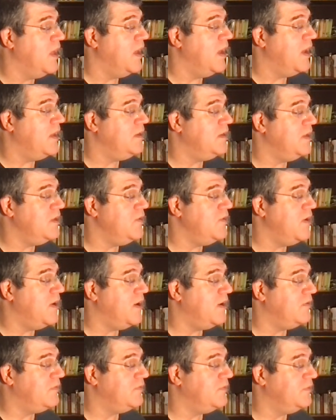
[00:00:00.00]
and then you
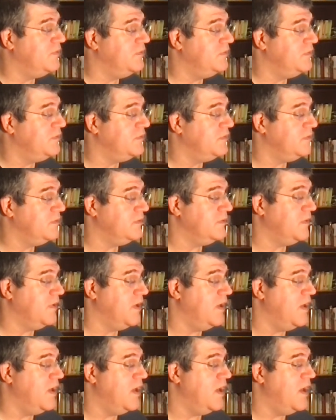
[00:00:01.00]
have
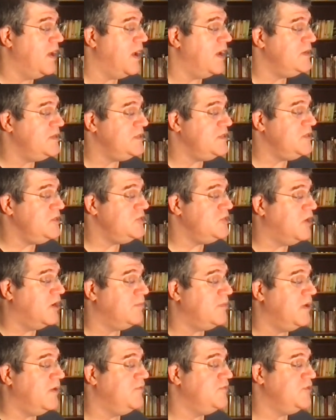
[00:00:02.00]
a D
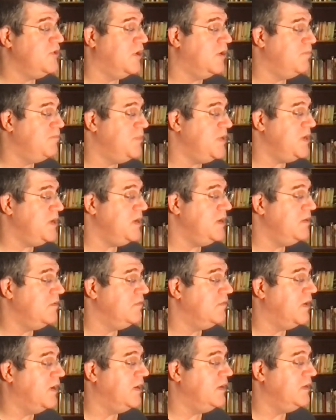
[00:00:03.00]
sharp, F sharp, B,
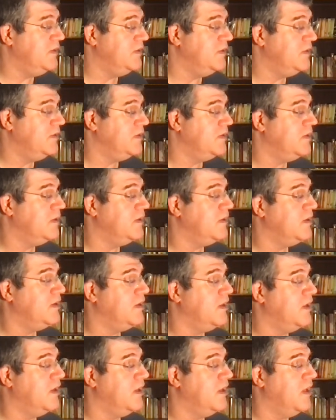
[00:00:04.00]
right?
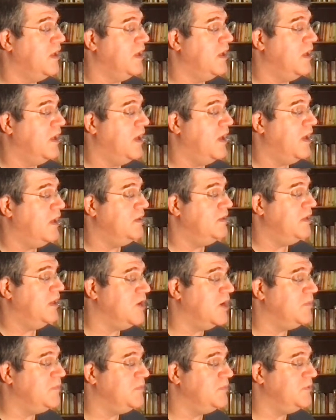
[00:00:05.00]
And then